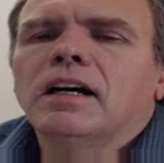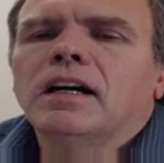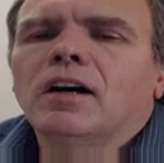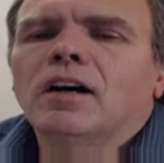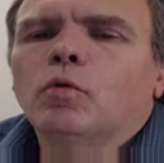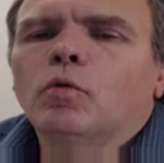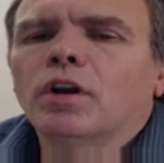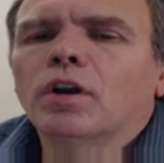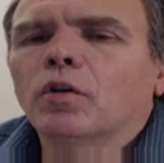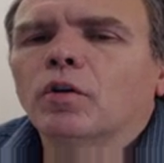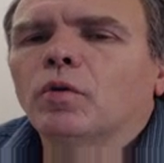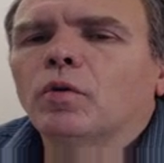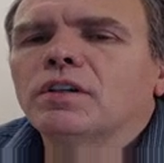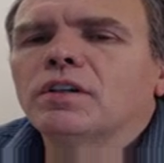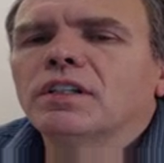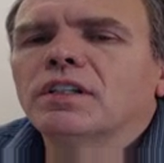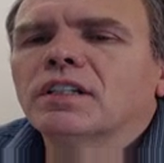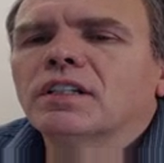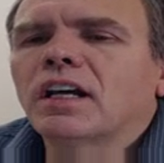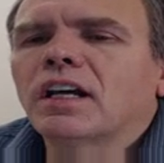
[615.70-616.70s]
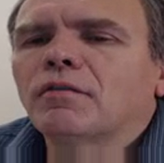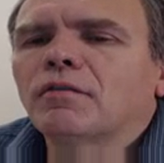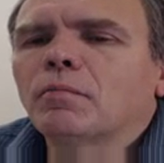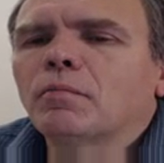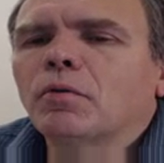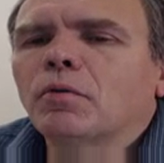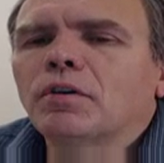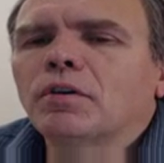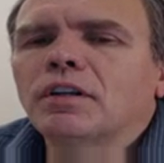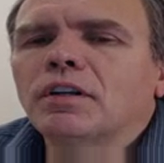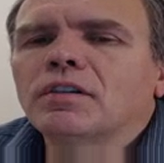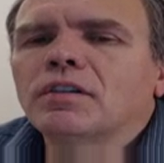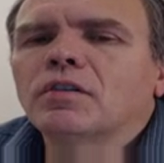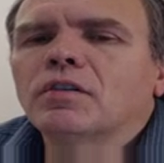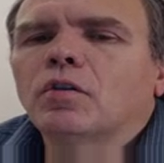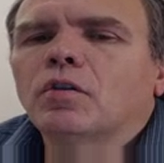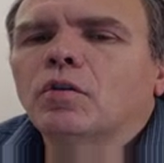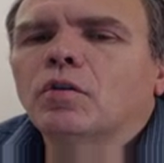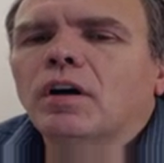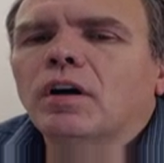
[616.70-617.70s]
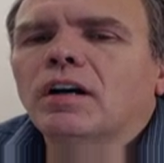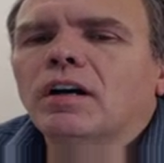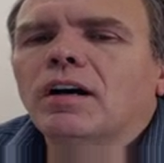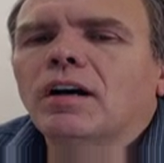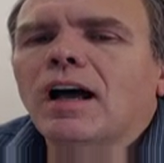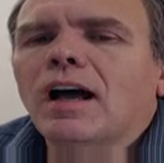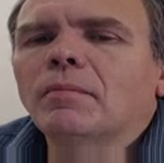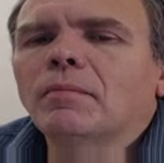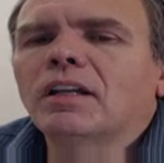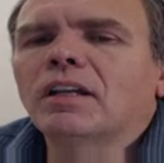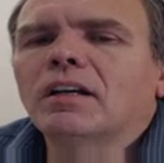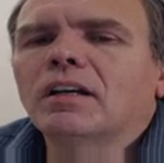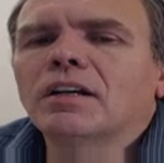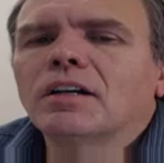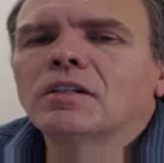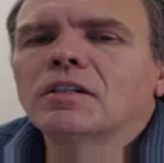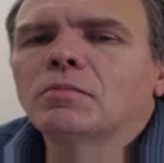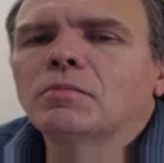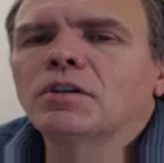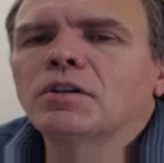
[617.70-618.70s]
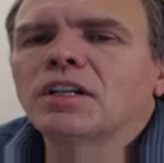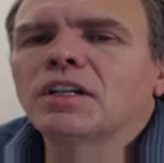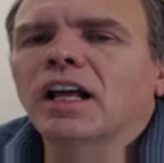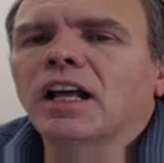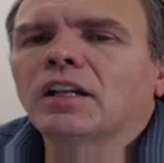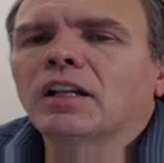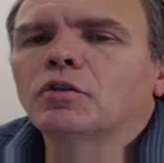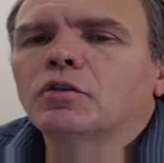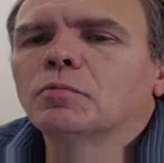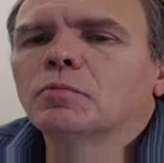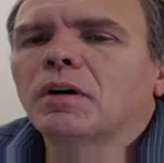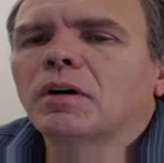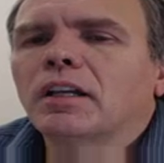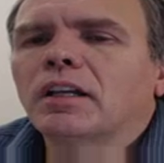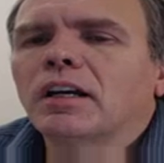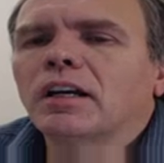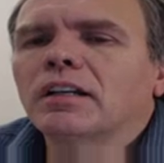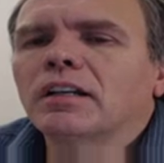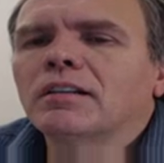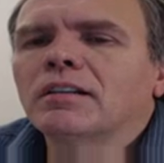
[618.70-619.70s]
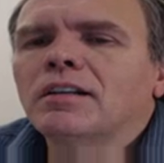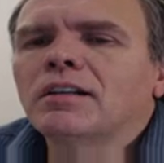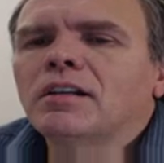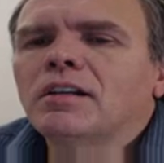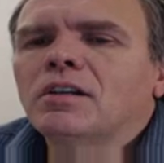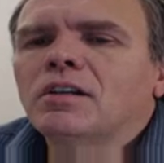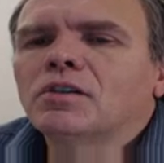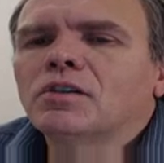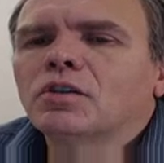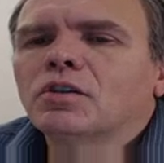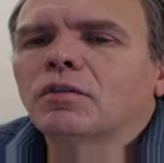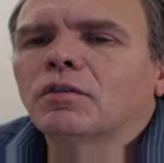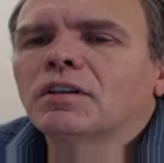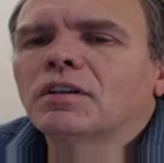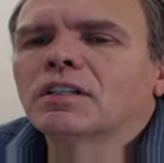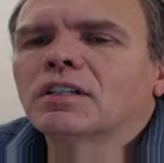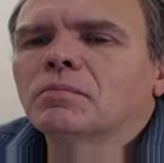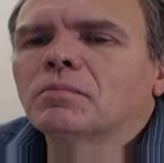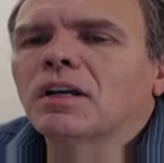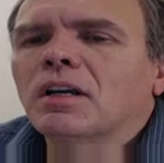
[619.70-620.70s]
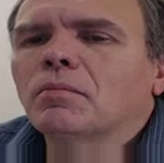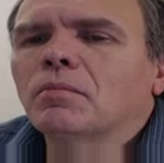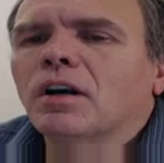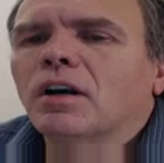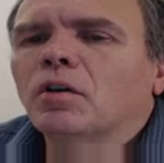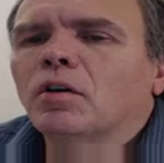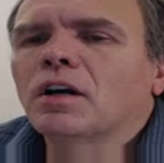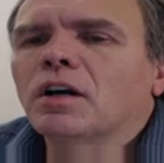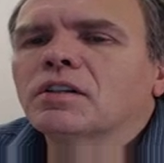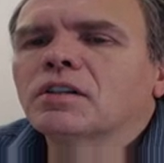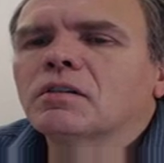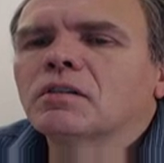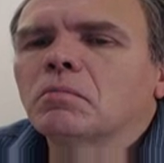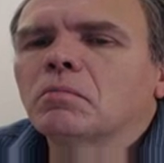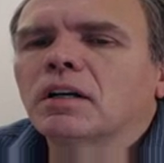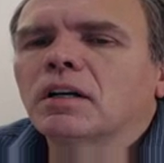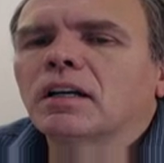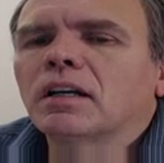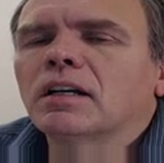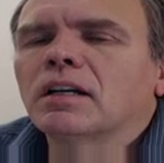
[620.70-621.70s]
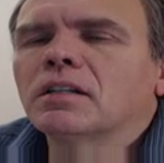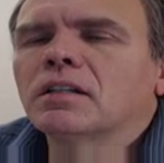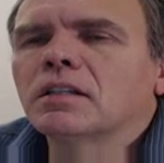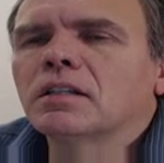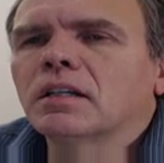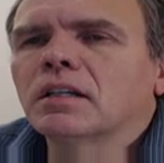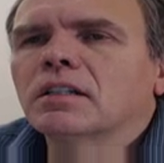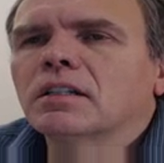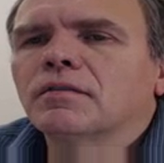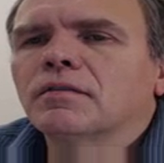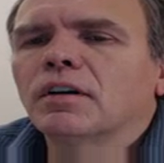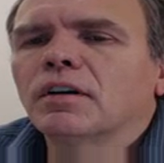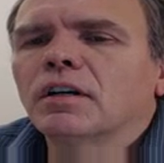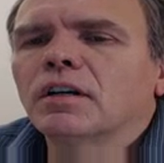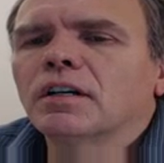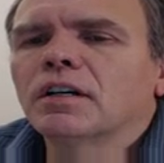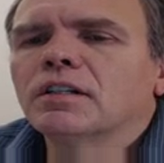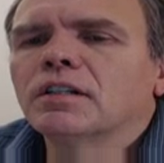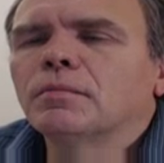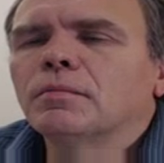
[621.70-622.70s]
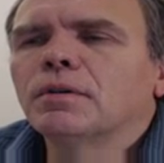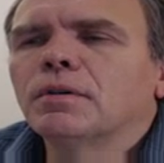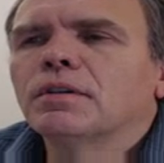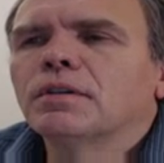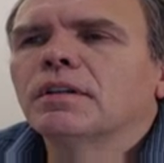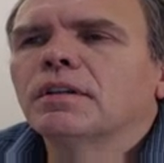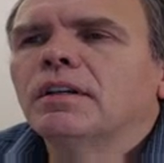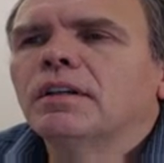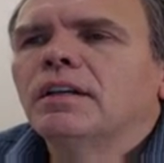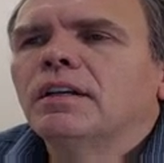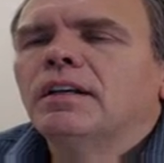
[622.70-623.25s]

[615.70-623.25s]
One of the ones that's kind of important is how many customers did I lose money on. So in September I lost money on 6 of our customers.